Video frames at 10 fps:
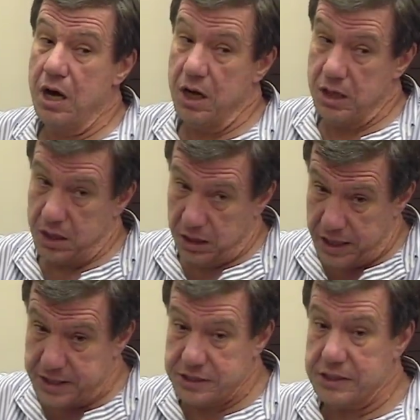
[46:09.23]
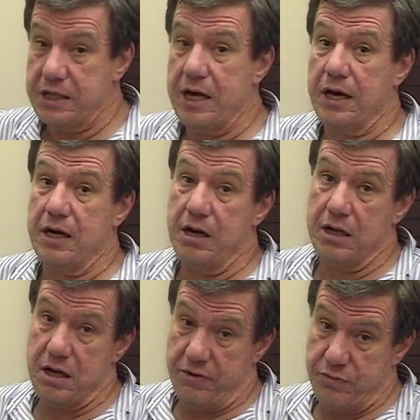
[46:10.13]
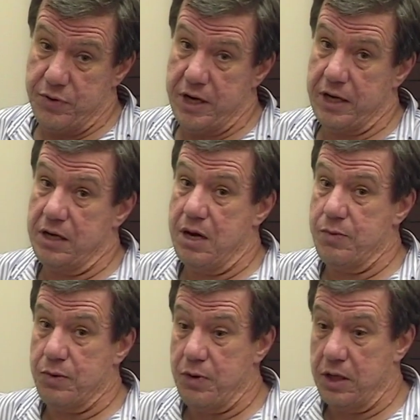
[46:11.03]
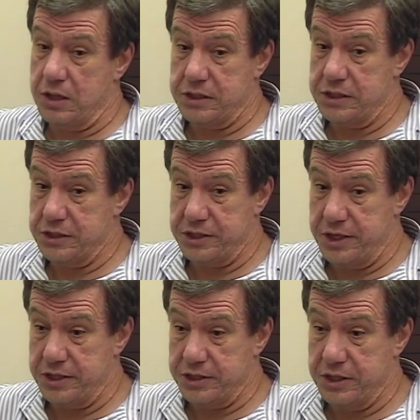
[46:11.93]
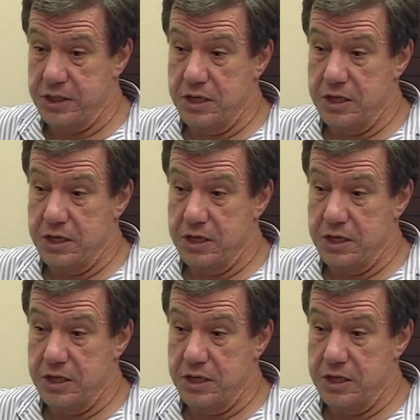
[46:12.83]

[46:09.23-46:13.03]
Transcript: unless the government economic policies change.